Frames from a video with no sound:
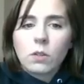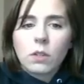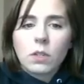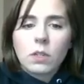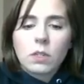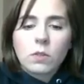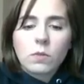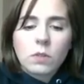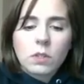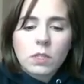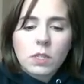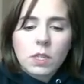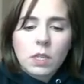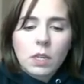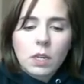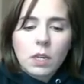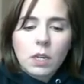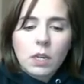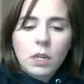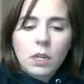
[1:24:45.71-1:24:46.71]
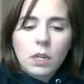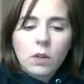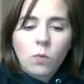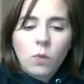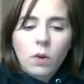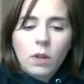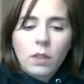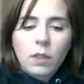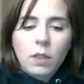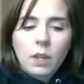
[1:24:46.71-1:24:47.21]
this was the
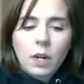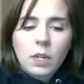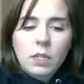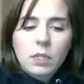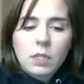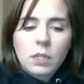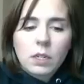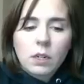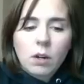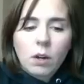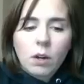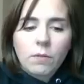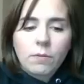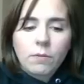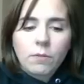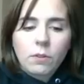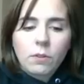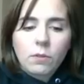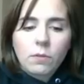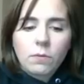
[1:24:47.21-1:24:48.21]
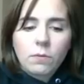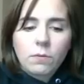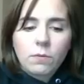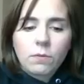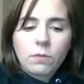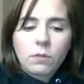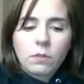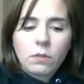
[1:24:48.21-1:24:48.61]
one that I did off of,